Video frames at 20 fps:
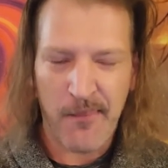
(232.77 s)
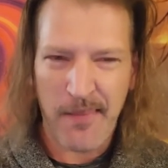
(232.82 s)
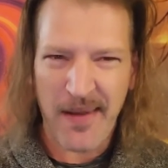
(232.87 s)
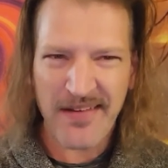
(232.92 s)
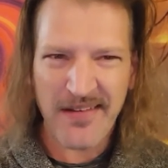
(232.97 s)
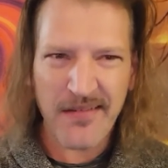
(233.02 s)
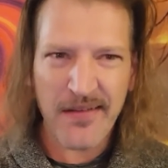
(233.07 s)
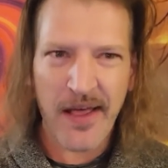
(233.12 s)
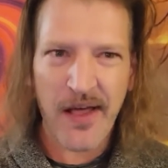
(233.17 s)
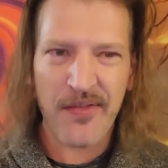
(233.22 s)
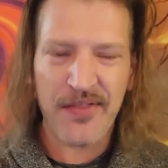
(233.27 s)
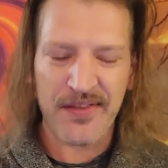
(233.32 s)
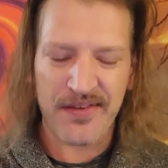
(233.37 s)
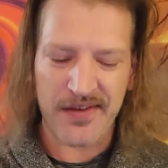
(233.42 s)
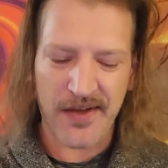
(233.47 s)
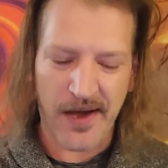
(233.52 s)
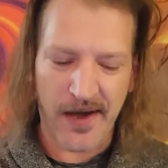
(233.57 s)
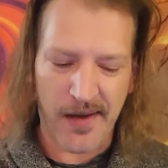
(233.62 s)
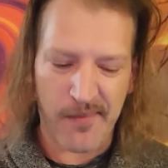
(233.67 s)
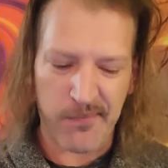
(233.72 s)
Mental health
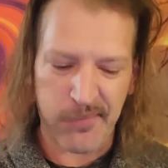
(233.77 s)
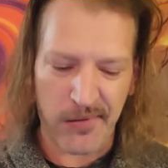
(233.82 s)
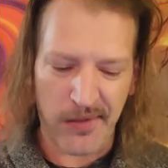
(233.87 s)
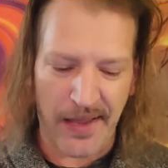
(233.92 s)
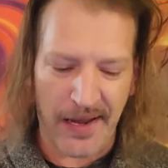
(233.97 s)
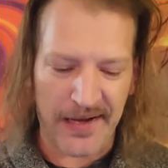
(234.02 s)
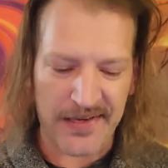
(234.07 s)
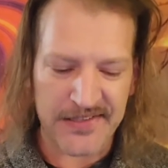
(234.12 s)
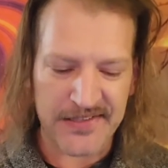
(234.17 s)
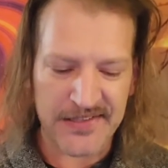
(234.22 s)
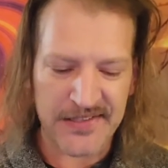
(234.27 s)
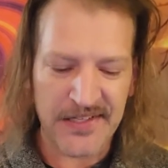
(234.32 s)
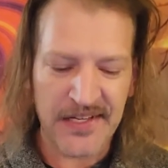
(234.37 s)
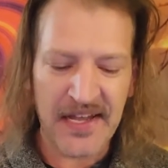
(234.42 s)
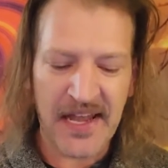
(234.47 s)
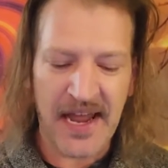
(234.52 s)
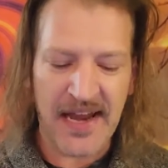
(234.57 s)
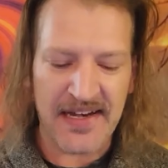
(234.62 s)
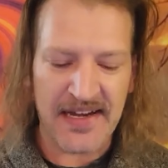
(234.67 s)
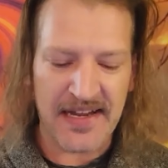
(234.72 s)
is complex,
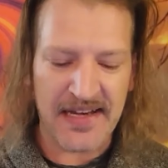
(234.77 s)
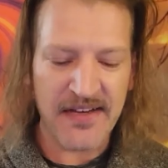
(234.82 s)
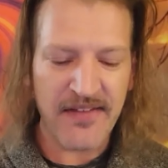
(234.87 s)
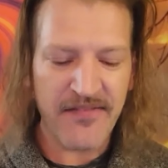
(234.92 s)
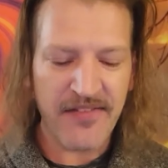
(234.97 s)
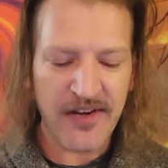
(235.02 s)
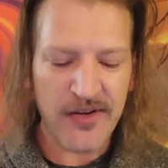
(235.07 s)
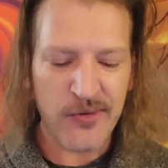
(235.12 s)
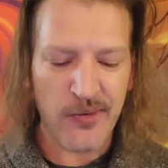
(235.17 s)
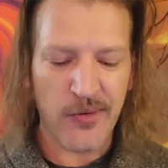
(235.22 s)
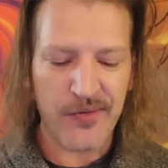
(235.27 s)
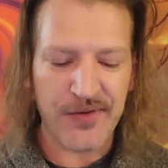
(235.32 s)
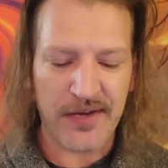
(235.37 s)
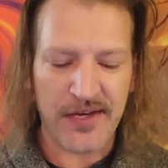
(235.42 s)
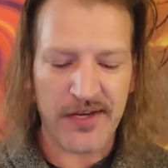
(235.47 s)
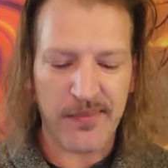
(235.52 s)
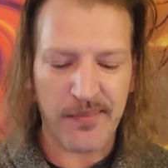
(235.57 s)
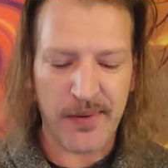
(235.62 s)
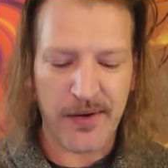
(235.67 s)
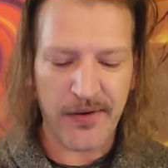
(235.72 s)
and individuals'
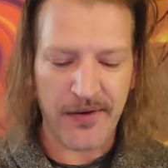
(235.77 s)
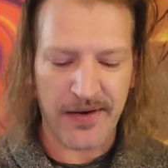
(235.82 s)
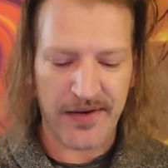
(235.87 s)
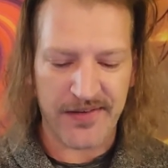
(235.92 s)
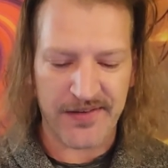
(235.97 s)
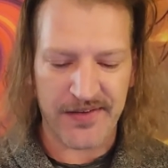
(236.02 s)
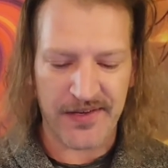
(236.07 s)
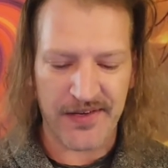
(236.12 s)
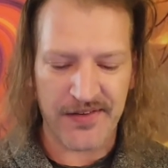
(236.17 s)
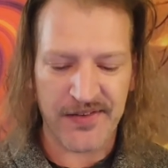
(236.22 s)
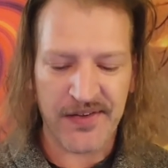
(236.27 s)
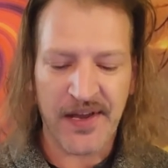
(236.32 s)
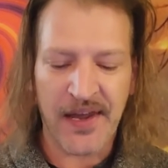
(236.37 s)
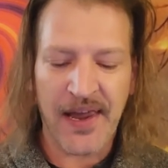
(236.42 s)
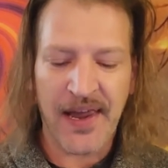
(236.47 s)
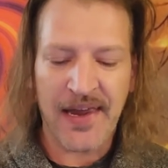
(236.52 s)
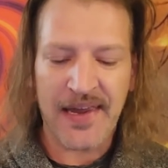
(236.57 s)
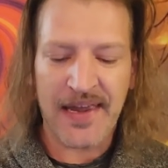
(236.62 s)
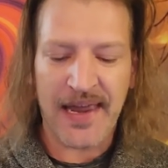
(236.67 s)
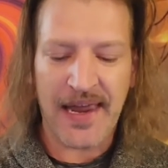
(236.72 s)
experiences
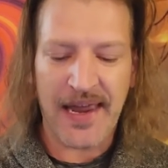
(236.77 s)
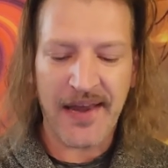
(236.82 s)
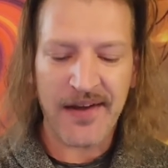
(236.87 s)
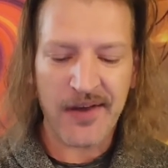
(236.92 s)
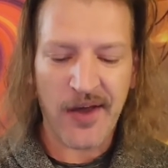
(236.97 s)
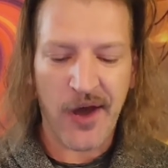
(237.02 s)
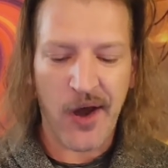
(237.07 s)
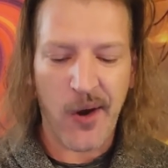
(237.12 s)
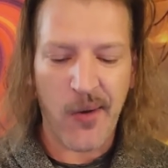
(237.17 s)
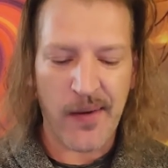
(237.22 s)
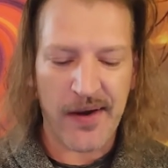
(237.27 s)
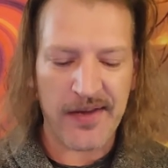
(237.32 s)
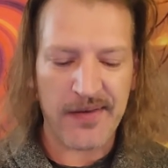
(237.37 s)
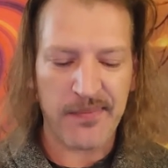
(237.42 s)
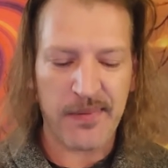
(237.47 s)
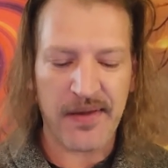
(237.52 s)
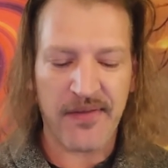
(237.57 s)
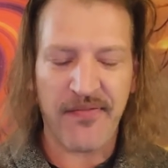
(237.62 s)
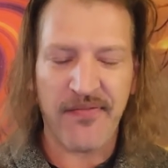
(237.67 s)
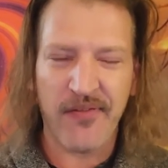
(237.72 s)
can't
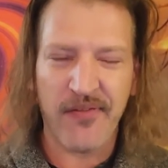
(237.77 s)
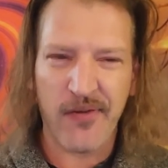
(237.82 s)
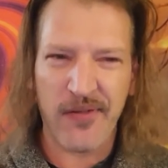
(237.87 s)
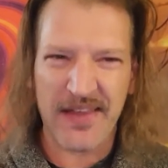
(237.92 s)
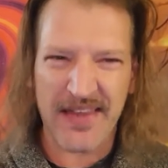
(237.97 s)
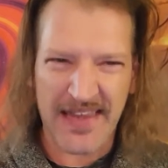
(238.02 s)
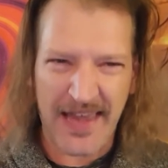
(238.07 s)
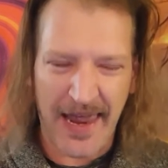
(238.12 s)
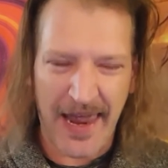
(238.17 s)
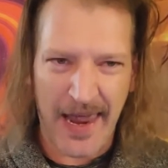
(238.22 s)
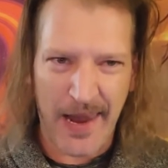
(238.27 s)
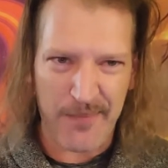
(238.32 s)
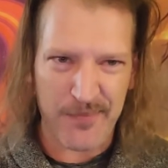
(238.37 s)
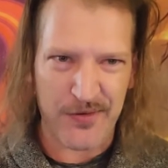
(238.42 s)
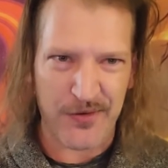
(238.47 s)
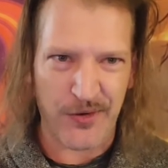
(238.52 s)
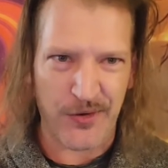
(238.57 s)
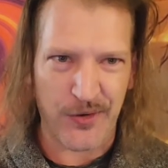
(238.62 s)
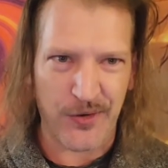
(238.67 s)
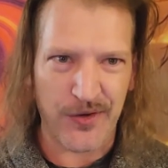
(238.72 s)
always be fully
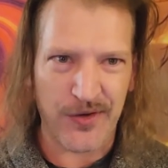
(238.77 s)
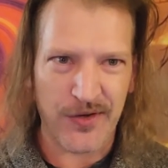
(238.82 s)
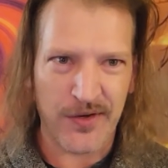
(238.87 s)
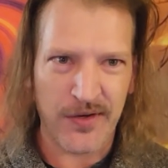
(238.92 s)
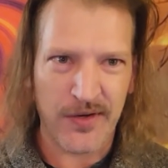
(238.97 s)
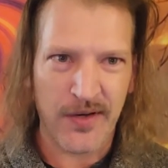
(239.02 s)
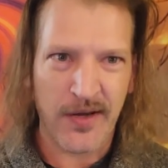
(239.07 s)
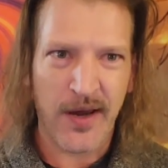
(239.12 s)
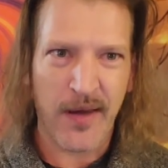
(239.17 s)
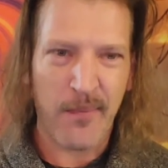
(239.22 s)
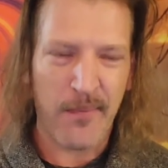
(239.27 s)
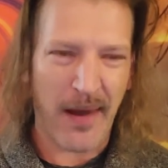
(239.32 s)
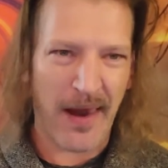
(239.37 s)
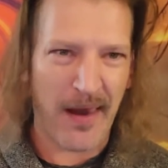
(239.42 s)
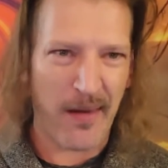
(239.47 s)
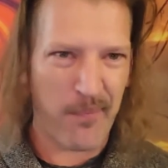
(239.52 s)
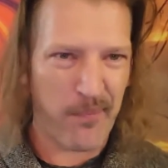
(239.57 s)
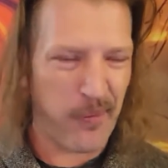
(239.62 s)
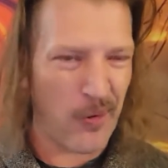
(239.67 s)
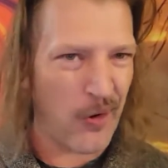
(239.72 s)
captured
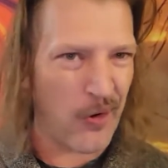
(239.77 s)
by a